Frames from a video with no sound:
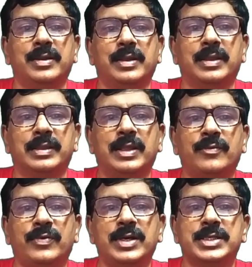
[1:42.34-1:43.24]
Then
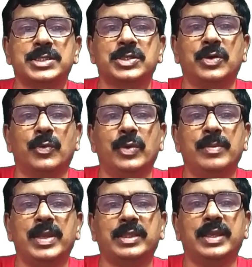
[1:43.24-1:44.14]
first, we
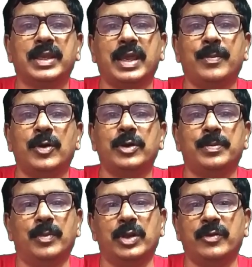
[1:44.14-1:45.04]
may think about
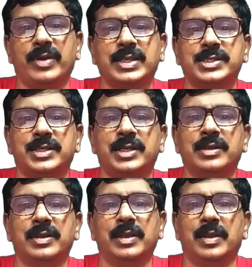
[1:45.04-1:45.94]

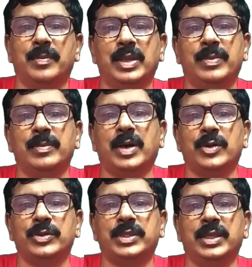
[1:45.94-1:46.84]
manufacturer, maybe
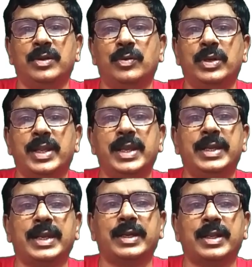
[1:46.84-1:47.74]
Maruti,
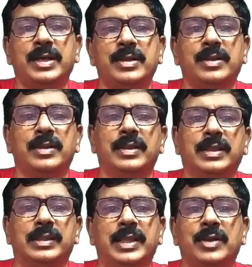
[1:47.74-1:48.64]
Hyundai, Tata.
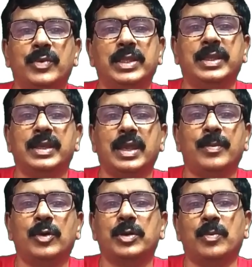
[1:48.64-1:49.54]
Then we think
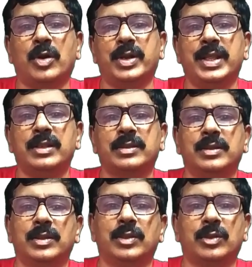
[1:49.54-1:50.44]
about models,
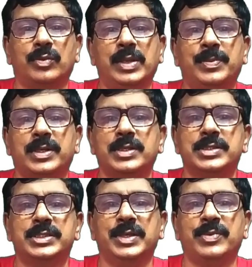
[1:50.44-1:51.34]
Swift,
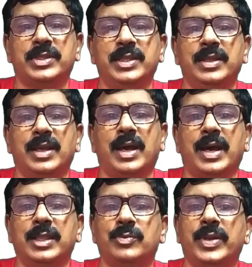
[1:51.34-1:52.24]
Gypsy,
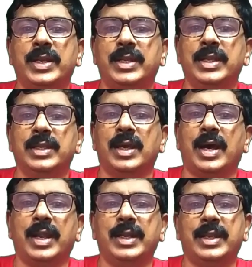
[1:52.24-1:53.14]
i20,
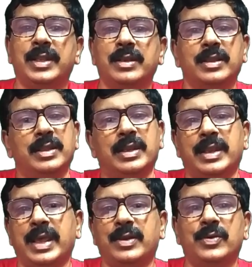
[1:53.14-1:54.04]
i10,
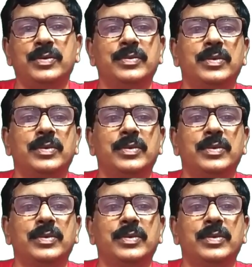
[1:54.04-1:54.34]
Nano.